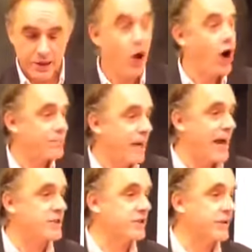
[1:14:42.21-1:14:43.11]
not
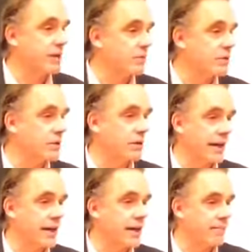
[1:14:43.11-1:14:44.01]
mastering it was going to
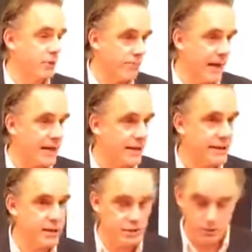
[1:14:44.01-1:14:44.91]
end up pretty
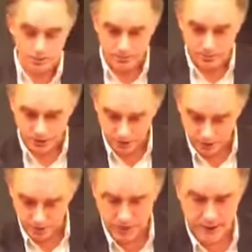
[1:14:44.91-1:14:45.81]
badly too.
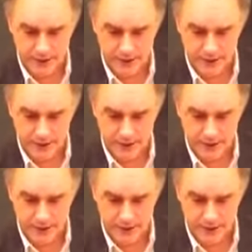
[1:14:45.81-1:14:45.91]
So